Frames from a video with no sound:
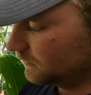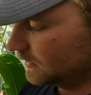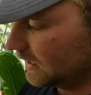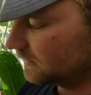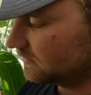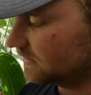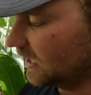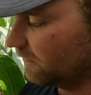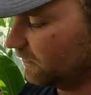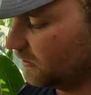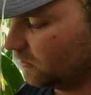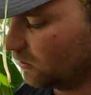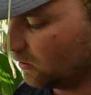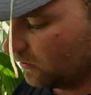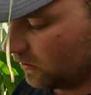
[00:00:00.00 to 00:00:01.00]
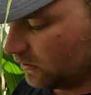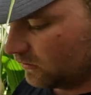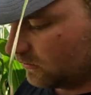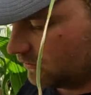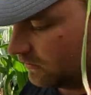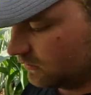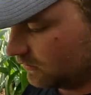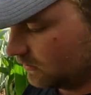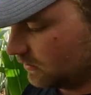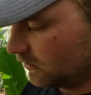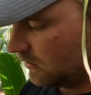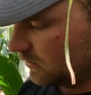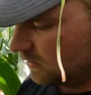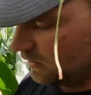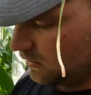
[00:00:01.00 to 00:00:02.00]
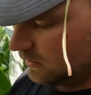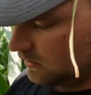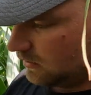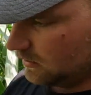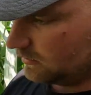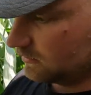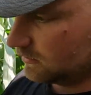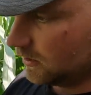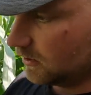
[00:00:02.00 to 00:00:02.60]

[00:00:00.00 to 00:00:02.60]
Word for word: that's definitely northern. This is